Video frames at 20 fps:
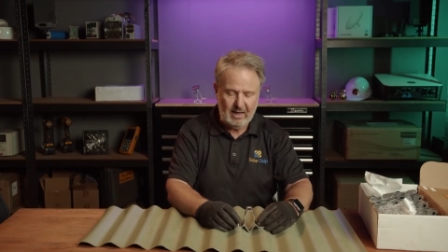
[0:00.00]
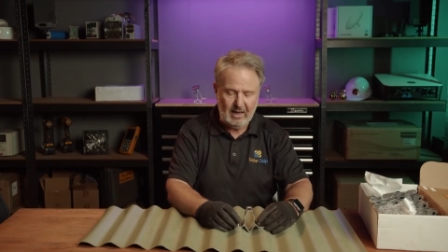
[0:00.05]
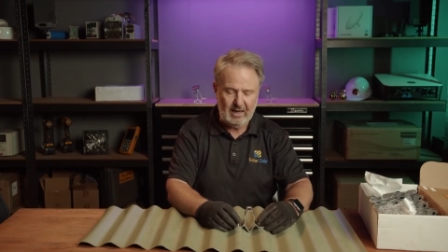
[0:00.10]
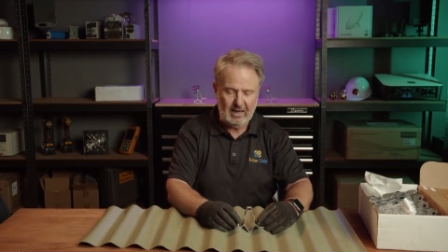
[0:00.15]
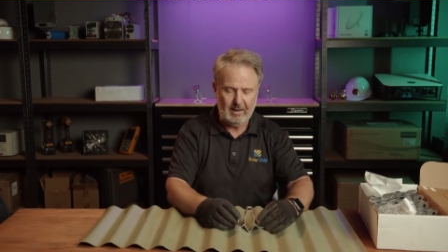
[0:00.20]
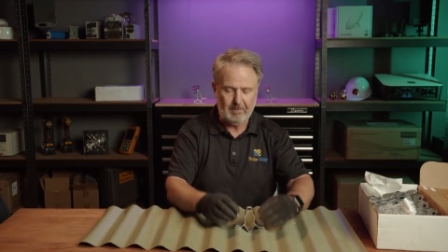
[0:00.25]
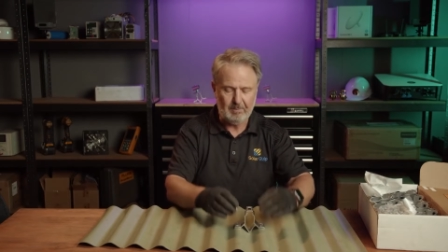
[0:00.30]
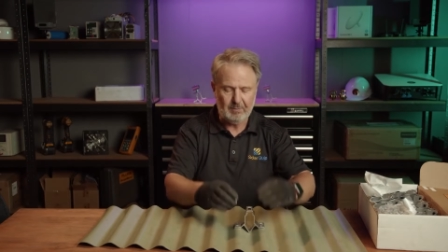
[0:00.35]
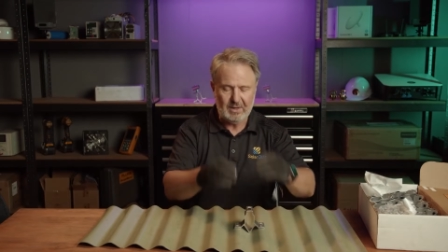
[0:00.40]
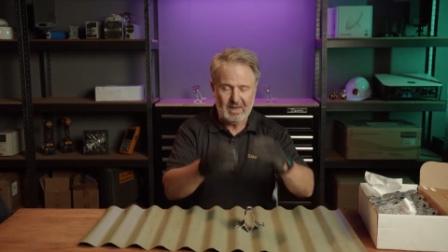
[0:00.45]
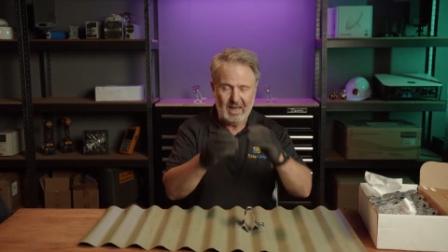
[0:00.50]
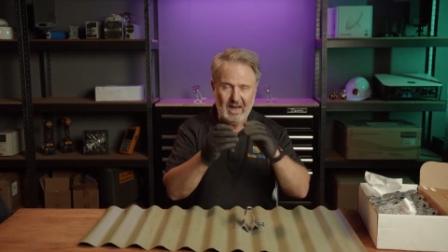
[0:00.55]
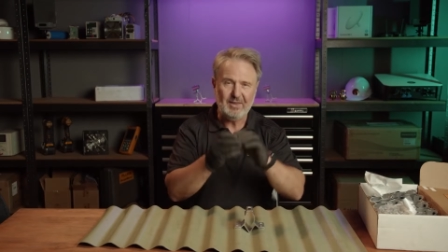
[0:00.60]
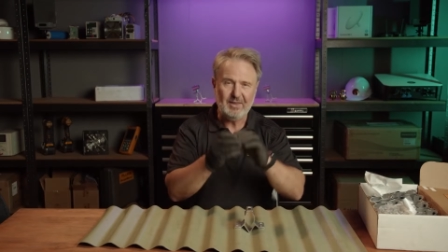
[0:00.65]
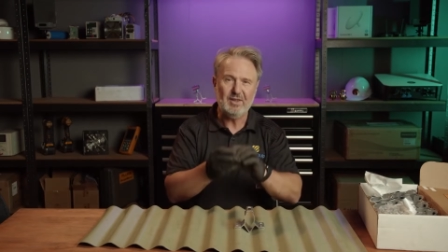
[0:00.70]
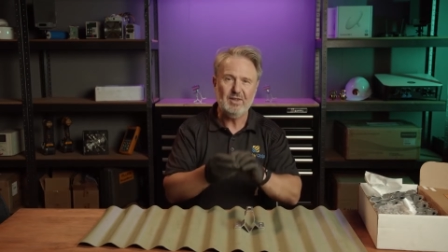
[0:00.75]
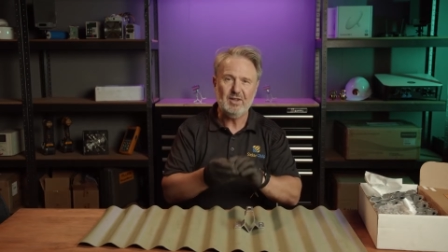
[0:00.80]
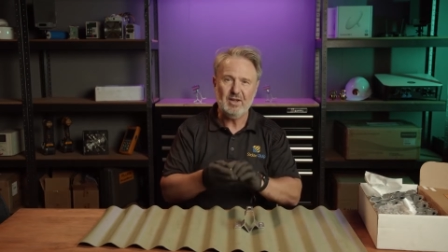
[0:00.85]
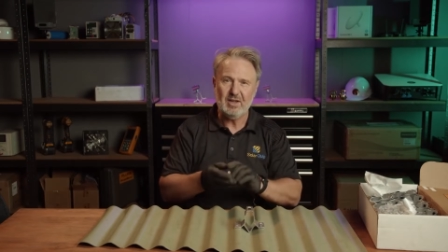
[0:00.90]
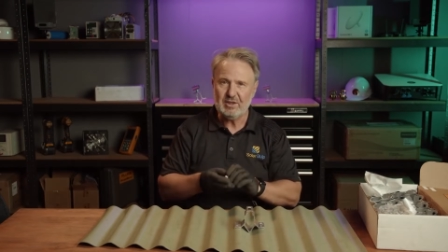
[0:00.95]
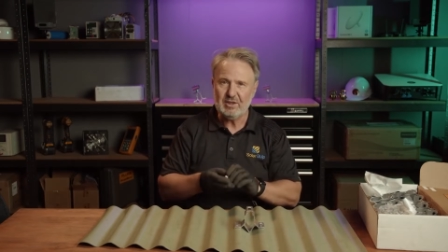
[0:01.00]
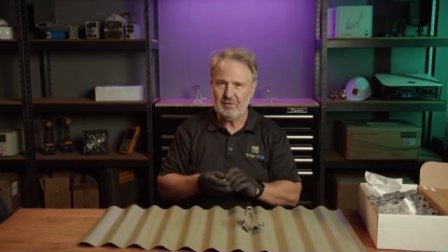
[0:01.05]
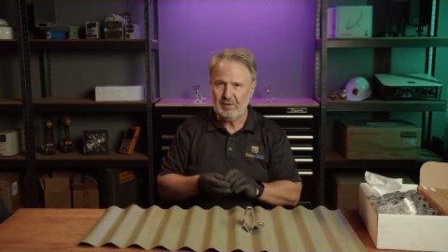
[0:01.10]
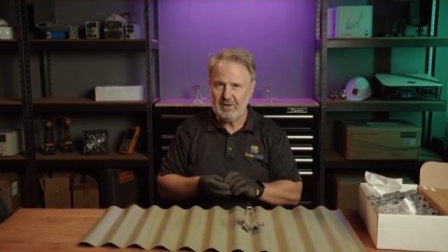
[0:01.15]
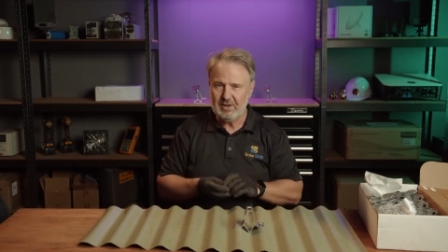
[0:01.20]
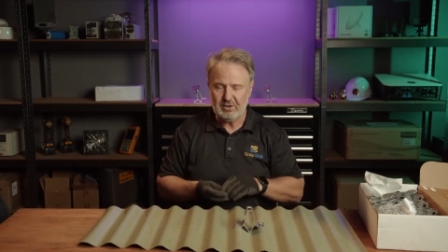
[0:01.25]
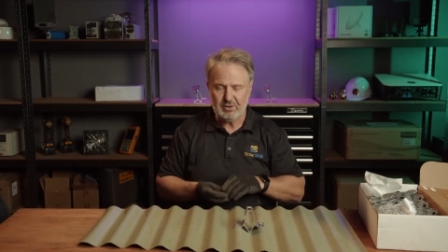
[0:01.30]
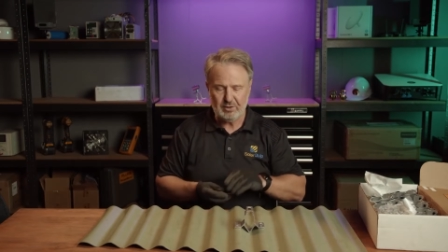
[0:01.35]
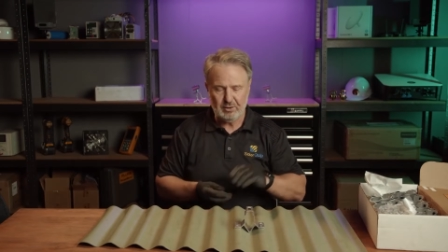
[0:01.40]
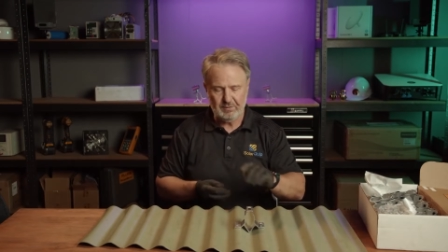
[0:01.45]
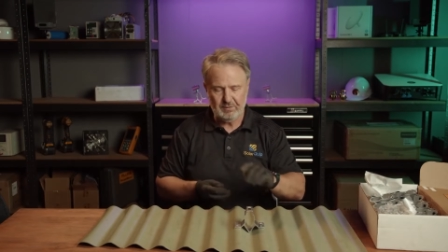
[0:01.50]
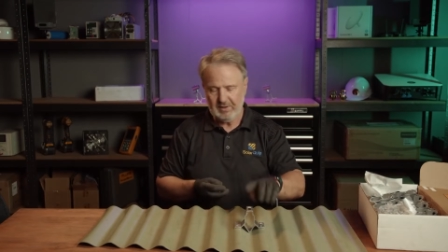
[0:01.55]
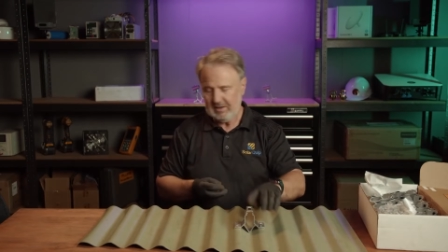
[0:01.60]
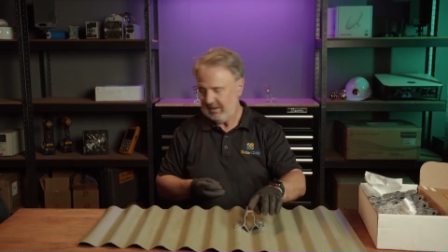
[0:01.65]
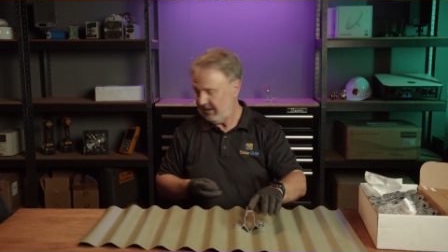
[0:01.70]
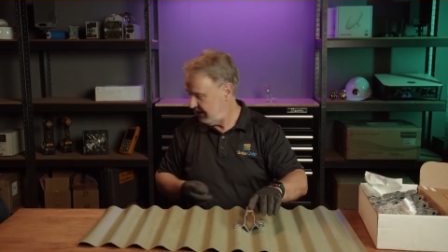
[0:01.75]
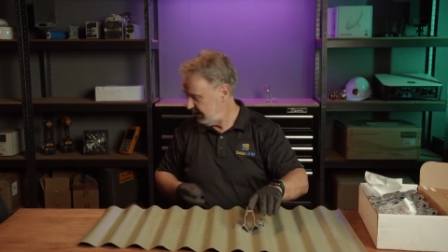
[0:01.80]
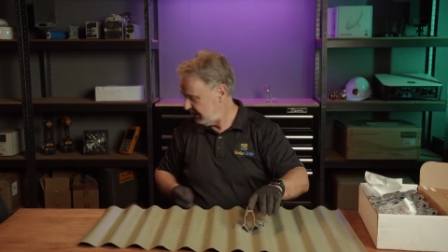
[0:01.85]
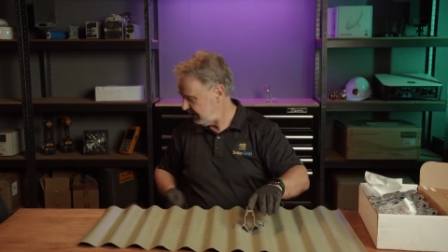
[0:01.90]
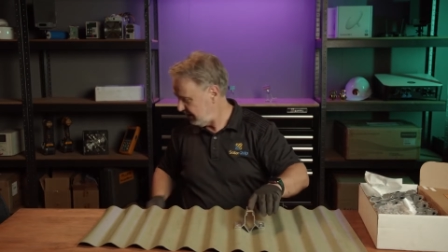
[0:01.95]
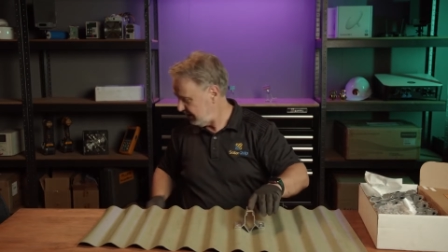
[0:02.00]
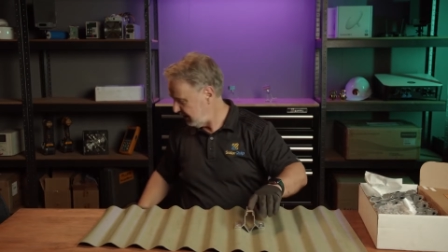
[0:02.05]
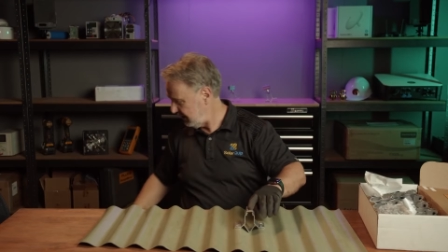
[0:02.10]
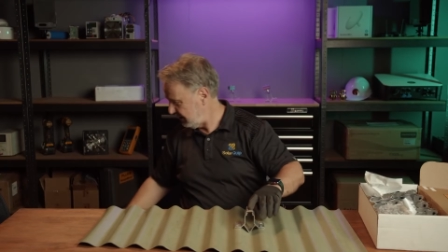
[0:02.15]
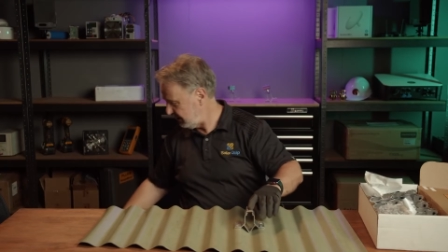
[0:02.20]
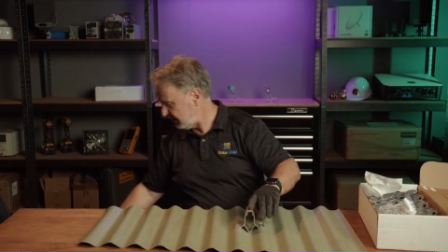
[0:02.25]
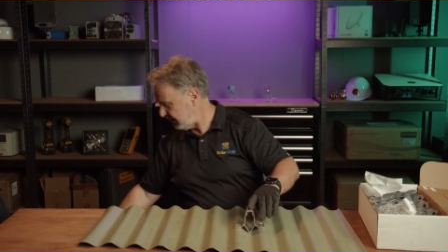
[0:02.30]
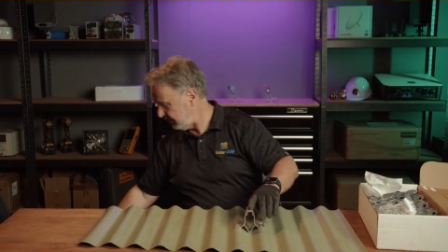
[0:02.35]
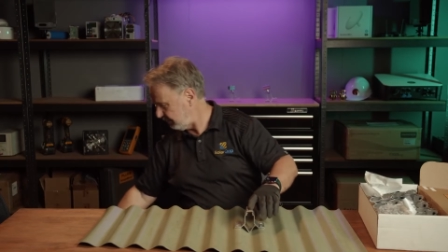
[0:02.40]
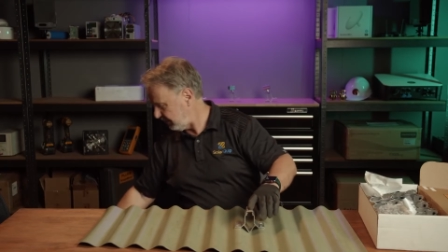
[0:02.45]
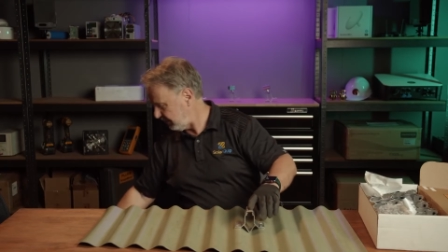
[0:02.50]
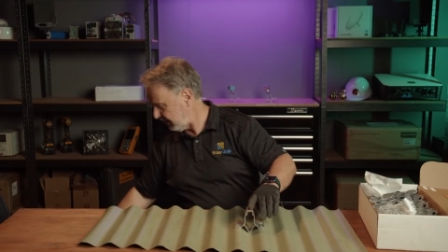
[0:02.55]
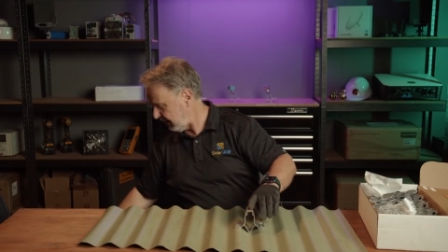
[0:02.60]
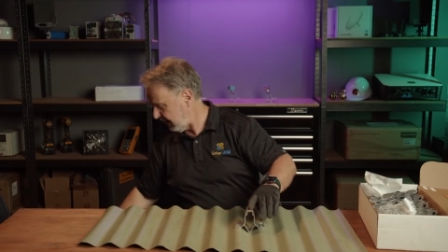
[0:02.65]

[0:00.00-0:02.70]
The other nice feature of these is